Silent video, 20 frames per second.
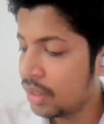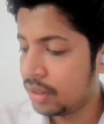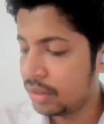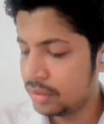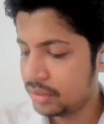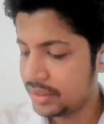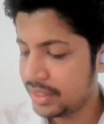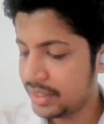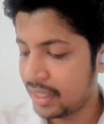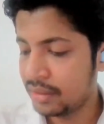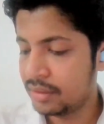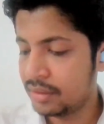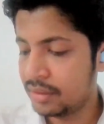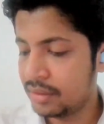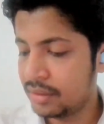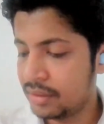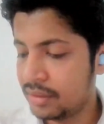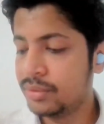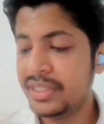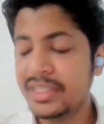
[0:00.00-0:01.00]

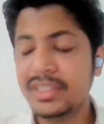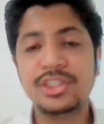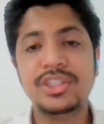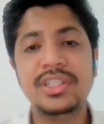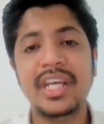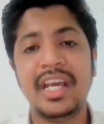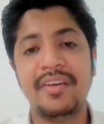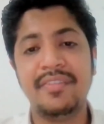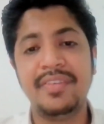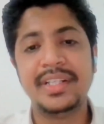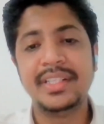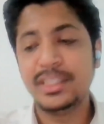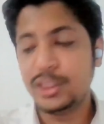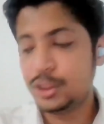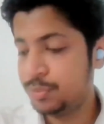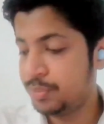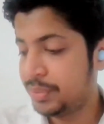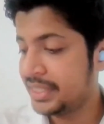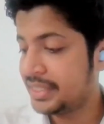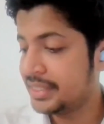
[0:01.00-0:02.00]
to reach the
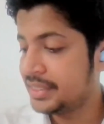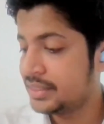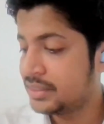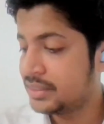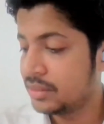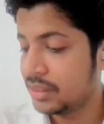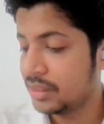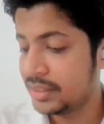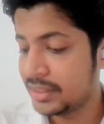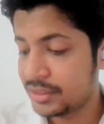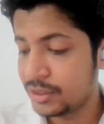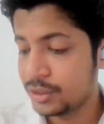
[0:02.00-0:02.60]
evidence-based